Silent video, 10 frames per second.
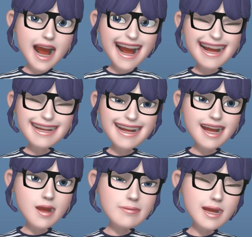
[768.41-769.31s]
It's
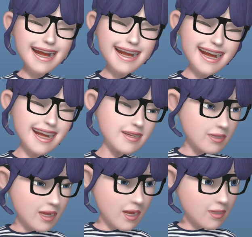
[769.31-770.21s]
inhumane,
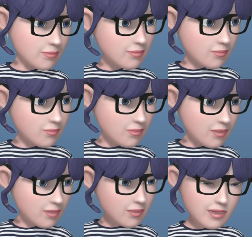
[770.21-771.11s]
actually. I feel
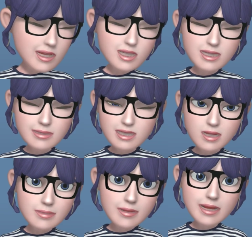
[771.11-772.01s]
that
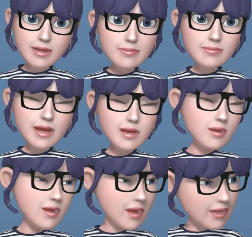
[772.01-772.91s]

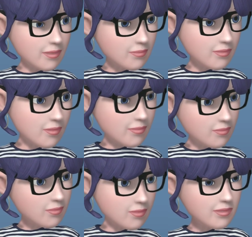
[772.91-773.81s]
benzodiazepines
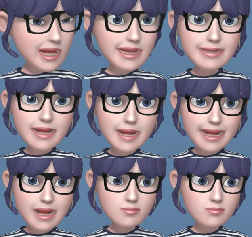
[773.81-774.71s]
are even
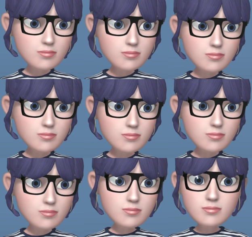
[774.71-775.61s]
still being
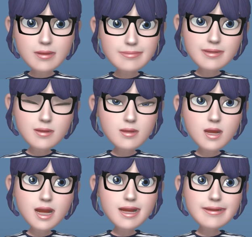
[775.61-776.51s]

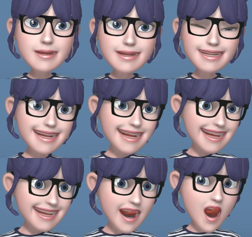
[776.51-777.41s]
prescribed to this
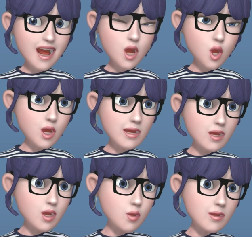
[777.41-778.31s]
day,
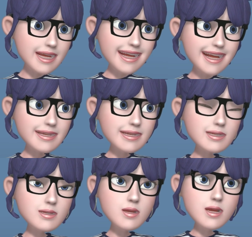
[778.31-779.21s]
knowing
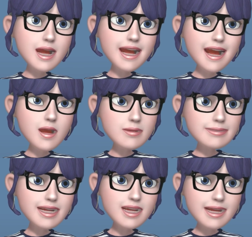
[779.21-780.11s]
how
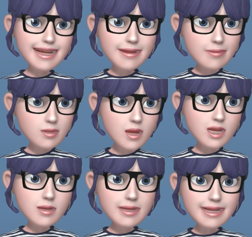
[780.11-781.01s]
fierce the
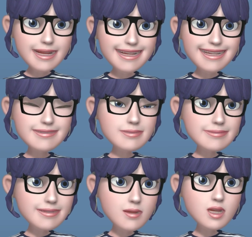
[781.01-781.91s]
withdrawal
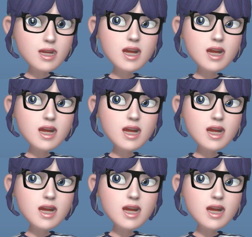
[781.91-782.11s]
symptoms are.